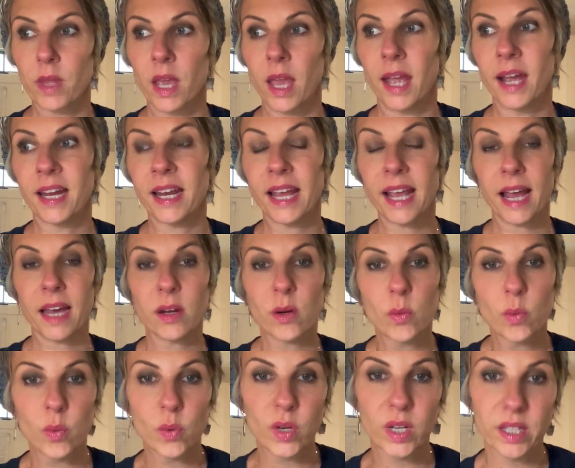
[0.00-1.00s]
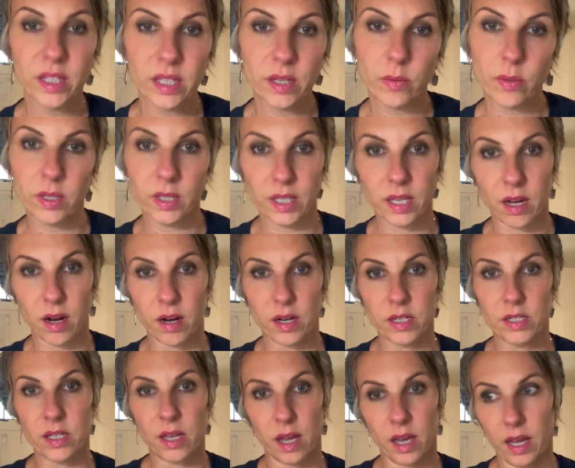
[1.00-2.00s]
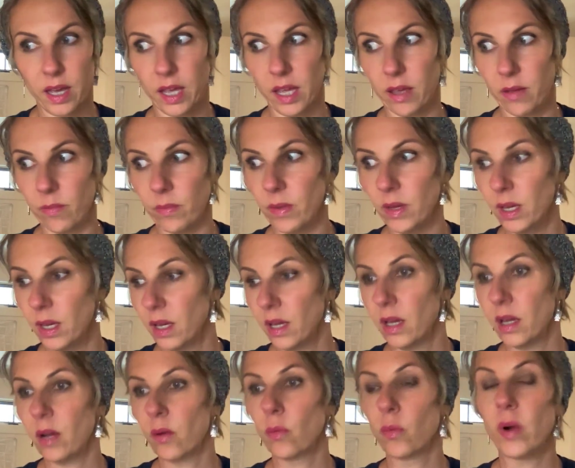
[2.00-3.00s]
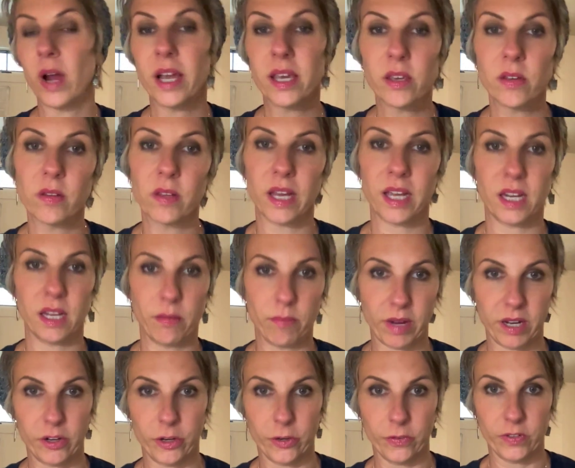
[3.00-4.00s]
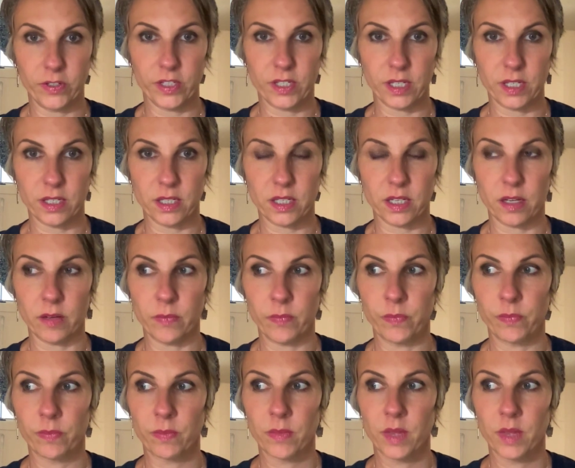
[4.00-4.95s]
And I had a really, really hard time regulating my nervous system.